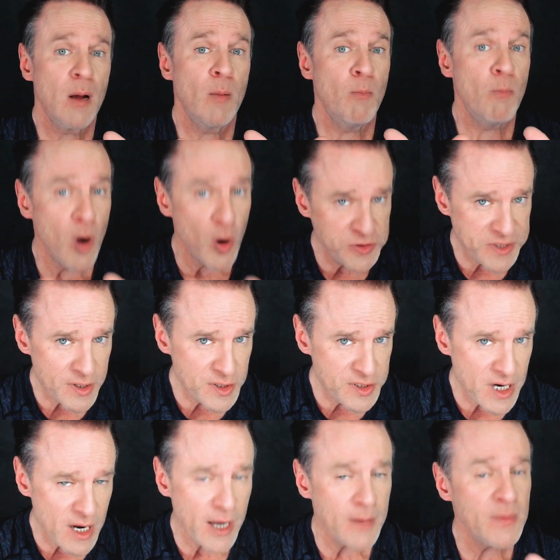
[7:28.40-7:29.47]
Most of the
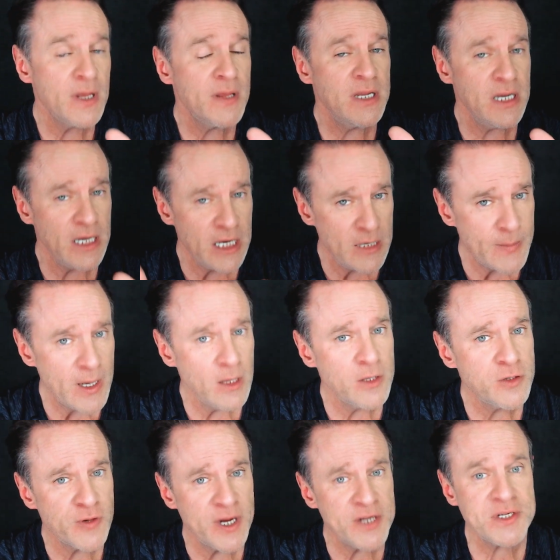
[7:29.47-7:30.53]
time, the email
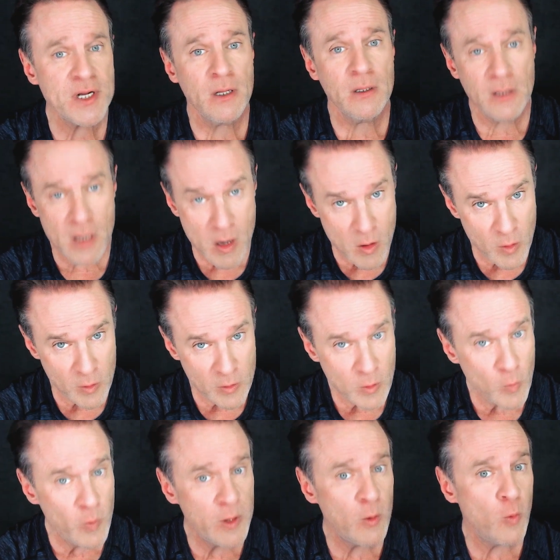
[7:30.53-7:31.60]
address alone
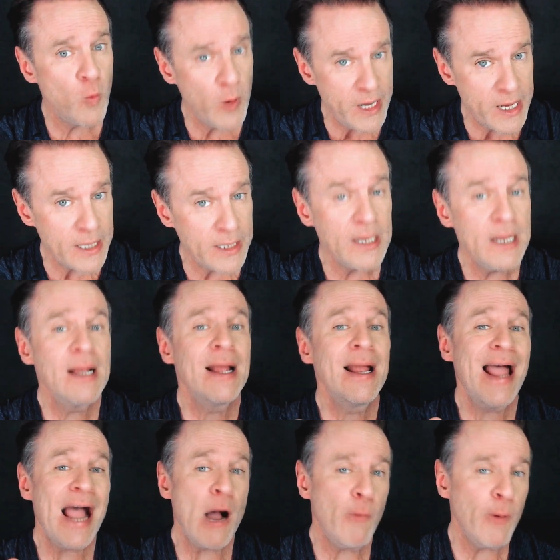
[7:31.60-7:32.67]
will win.
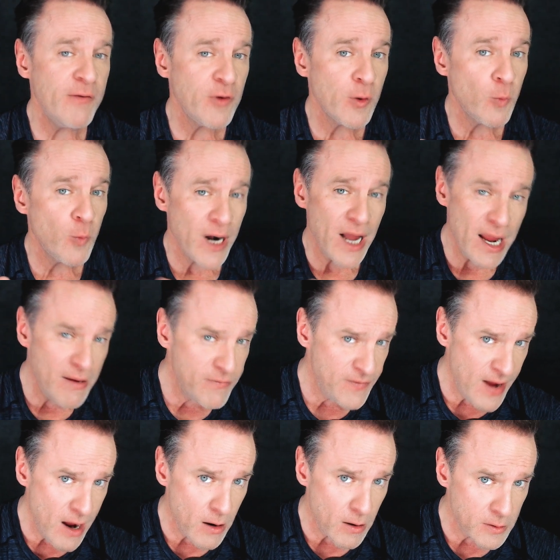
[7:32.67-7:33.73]
However, what I have
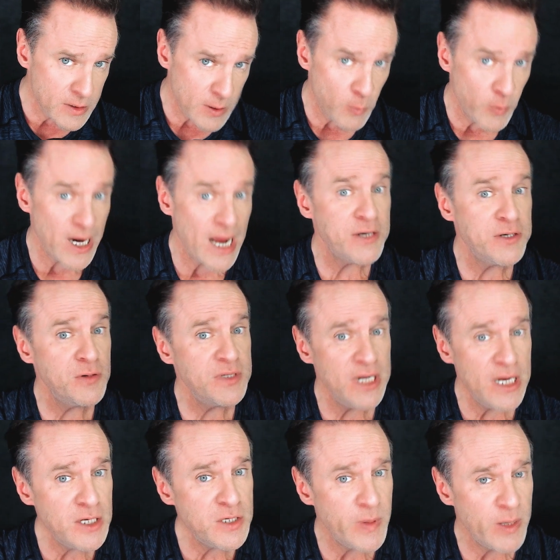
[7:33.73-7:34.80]
found and what I do
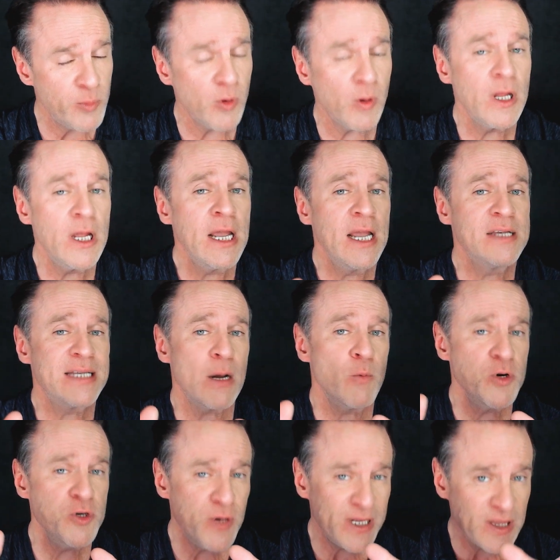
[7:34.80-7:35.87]
teach people is that
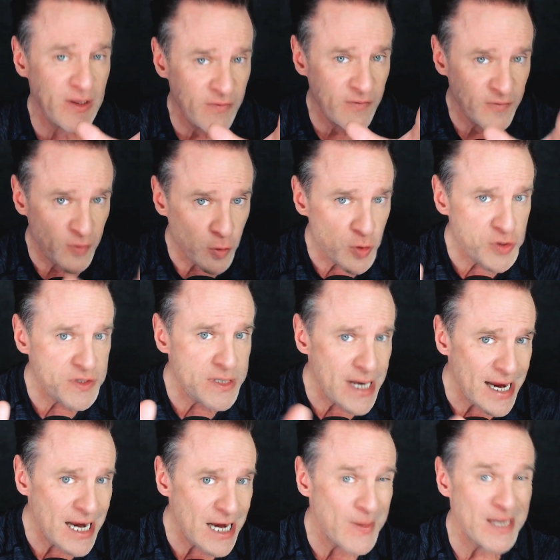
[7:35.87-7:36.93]
when you get the first
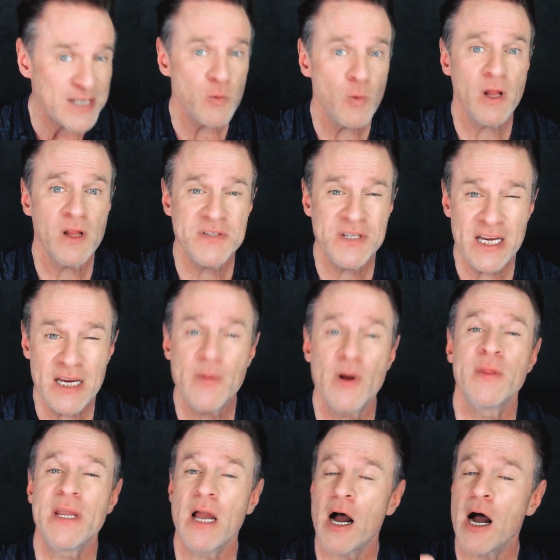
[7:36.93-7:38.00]
name as well as the email,
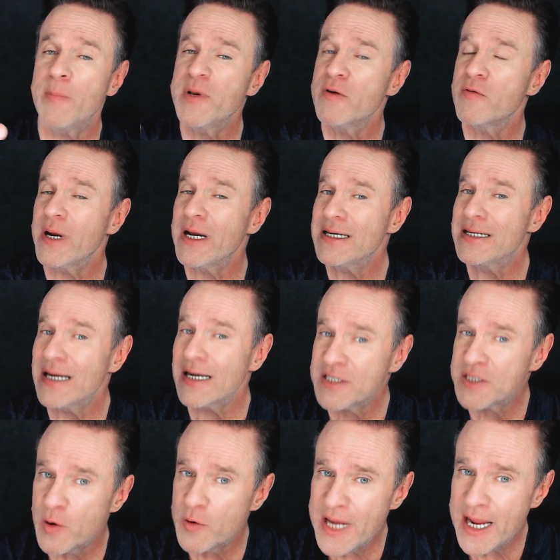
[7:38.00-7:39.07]
the opt-in rate does
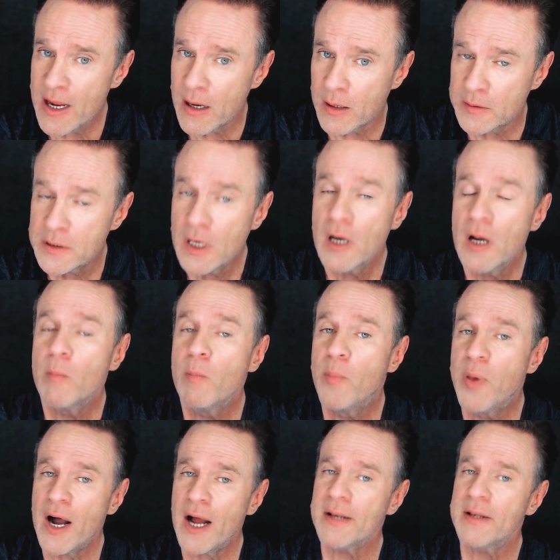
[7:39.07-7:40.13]
go down,
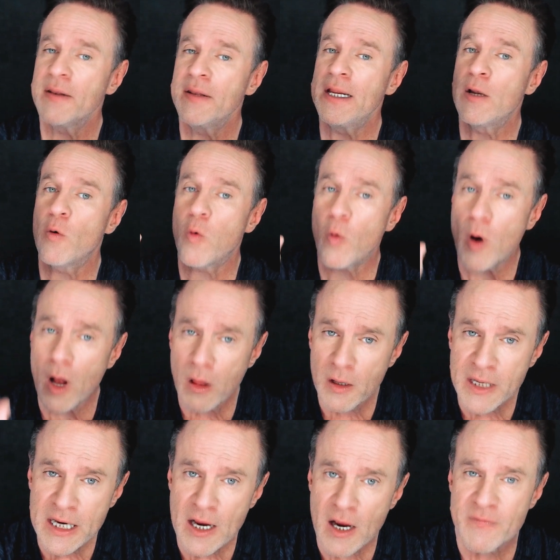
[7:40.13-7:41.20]
but the
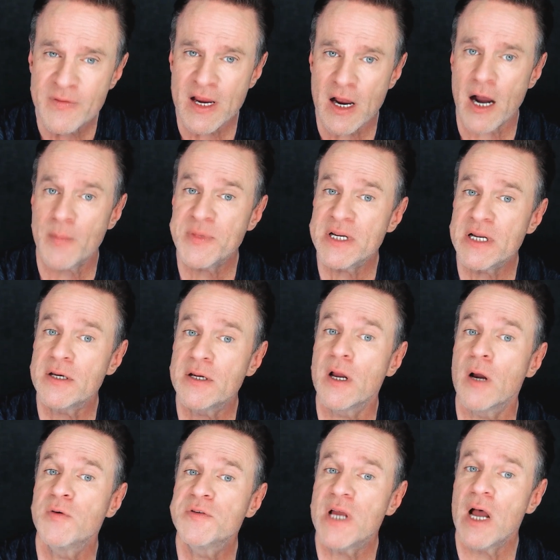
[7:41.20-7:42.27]
quality of the opt-in
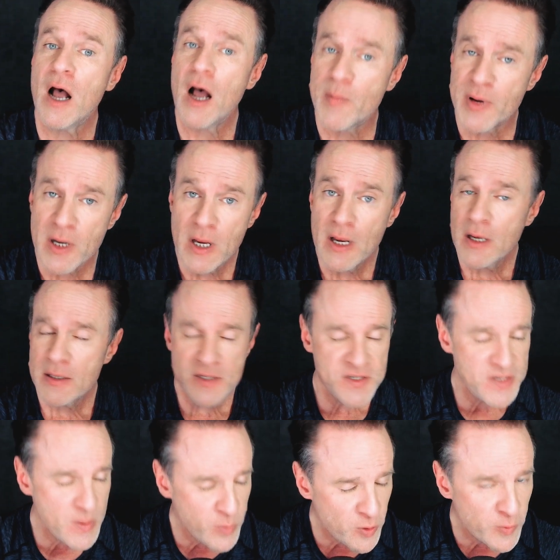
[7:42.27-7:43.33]
goes up.
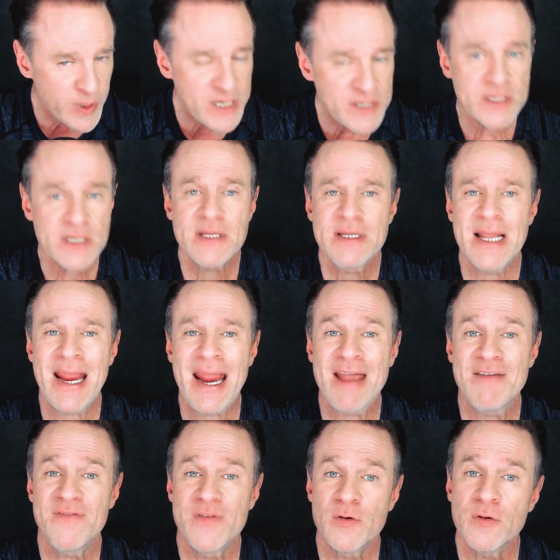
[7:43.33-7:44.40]
Simple reason, they
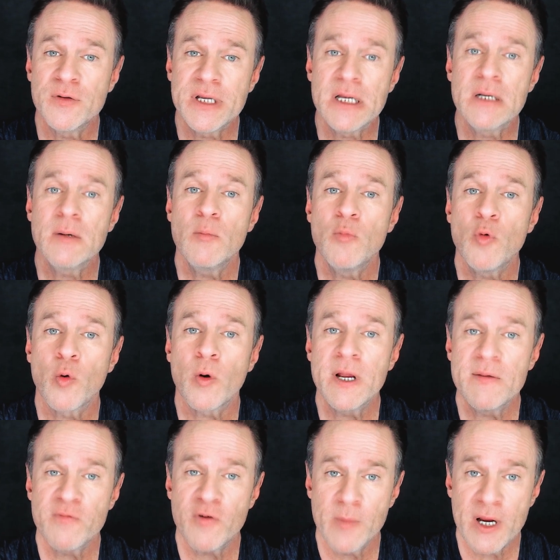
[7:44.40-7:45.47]
have filled in more
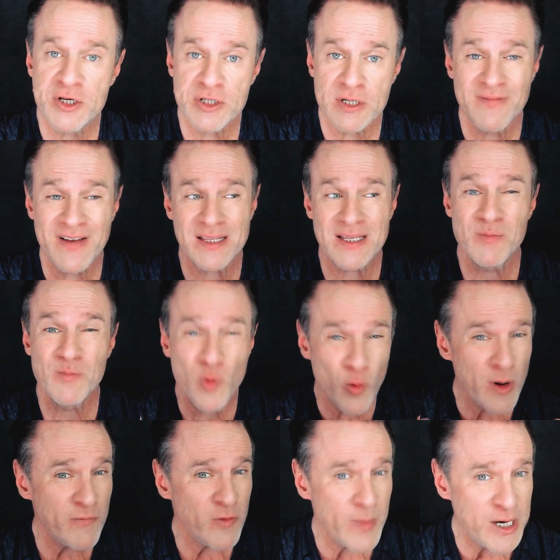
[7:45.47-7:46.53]
information. In fact, the more
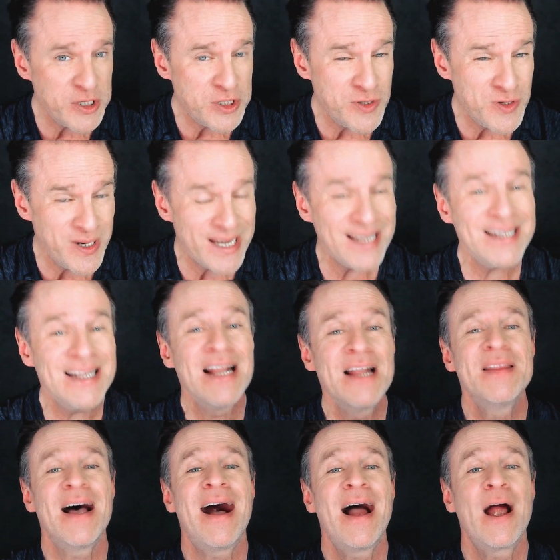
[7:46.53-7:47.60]
information you get,
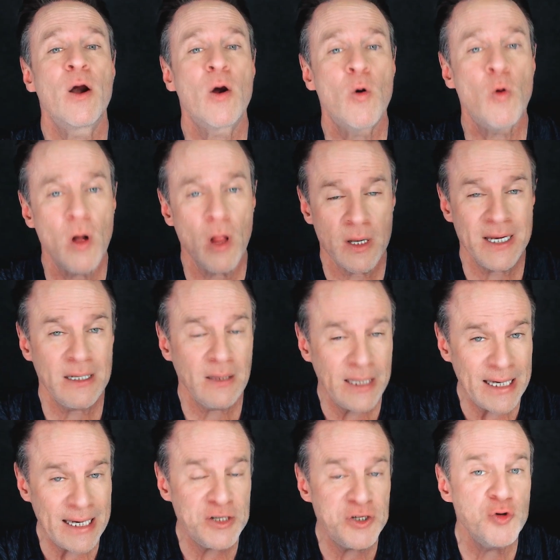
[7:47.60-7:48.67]
the higher quality
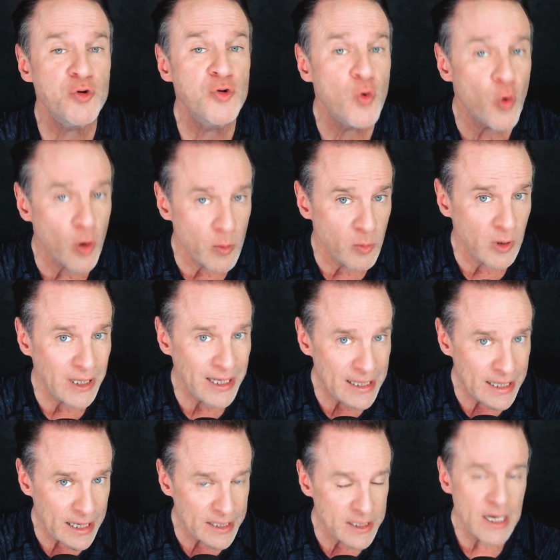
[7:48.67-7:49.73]
lead you normally get.